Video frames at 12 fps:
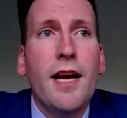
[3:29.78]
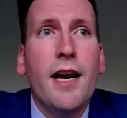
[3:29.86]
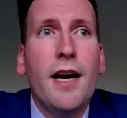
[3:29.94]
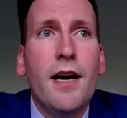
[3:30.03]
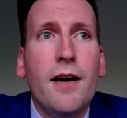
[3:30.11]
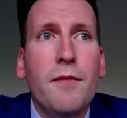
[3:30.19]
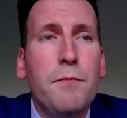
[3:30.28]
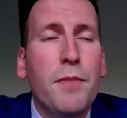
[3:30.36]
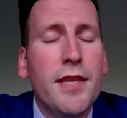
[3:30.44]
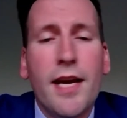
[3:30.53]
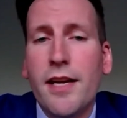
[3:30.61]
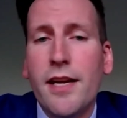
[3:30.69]
Um,
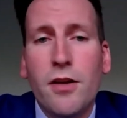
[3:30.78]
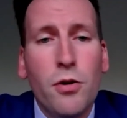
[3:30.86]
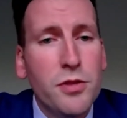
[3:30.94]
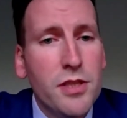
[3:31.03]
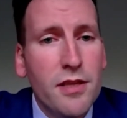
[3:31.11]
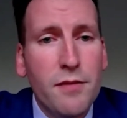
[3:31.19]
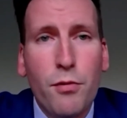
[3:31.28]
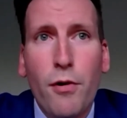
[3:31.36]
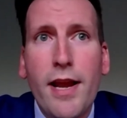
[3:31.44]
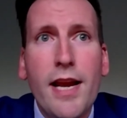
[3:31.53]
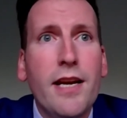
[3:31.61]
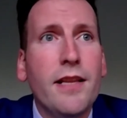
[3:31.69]
but then it goes to the
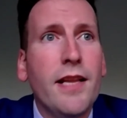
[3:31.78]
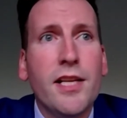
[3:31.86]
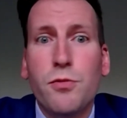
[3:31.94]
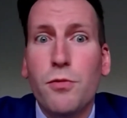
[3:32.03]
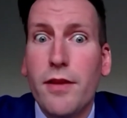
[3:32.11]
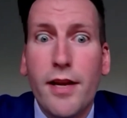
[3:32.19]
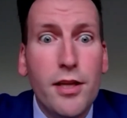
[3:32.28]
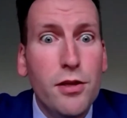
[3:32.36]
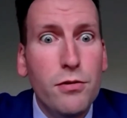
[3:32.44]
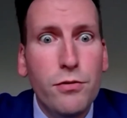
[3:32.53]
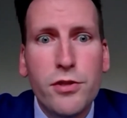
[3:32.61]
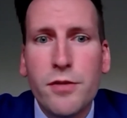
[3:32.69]
brain, and that's where that
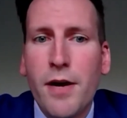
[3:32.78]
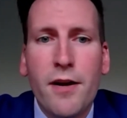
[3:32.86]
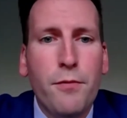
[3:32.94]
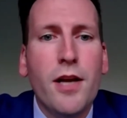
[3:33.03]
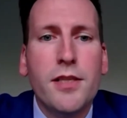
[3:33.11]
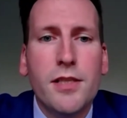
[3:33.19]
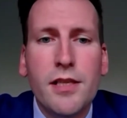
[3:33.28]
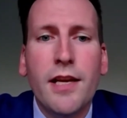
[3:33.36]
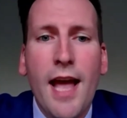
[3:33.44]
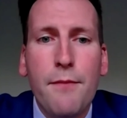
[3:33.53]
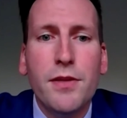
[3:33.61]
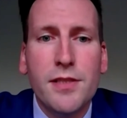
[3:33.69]
huge amount of processing
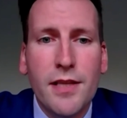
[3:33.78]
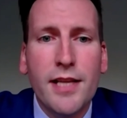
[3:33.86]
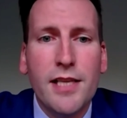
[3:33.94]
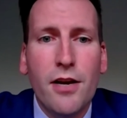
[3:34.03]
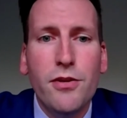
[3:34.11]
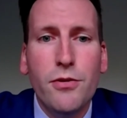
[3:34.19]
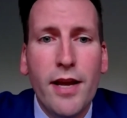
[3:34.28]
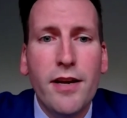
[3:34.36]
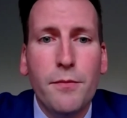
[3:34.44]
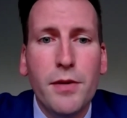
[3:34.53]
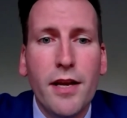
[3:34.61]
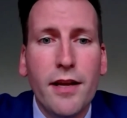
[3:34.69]
happens, and that's how you end up
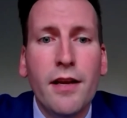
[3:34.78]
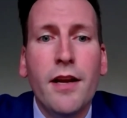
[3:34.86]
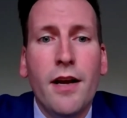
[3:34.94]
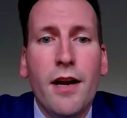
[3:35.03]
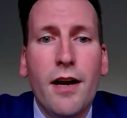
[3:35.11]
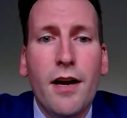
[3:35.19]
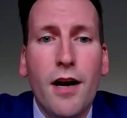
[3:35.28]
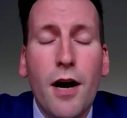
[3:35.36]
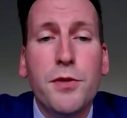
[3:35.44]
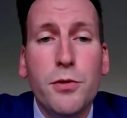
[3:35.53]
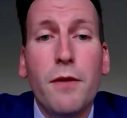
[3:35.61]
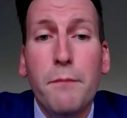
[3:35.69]
getting uh, up
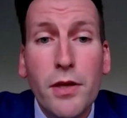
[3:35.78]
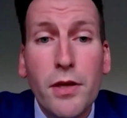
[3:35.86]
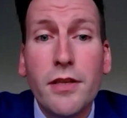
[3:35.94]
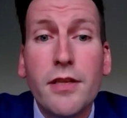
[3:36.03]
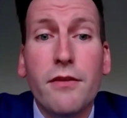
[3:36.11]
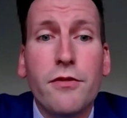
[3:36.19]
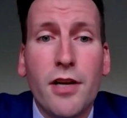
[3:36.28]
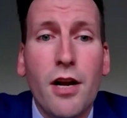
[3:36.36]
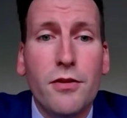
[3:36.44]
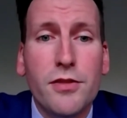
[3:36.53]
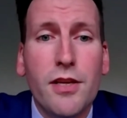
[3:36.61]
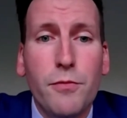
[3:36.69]
to a million different
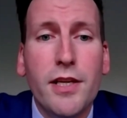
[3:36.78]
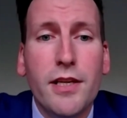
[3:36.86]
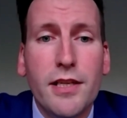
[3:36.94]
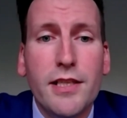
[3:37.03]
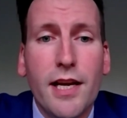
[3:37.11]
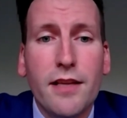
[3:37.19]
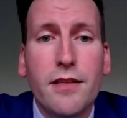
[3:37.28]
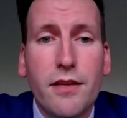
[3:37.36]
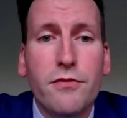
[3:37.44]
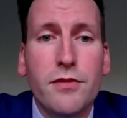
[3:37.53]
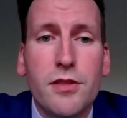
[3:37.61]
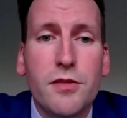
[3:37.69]
colors that we can detect the
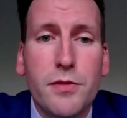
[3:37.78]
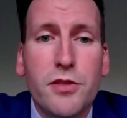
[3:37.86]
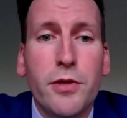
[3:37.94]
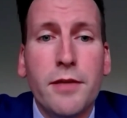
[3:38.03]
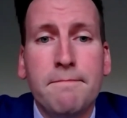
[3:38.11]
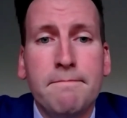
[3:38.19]
differences between.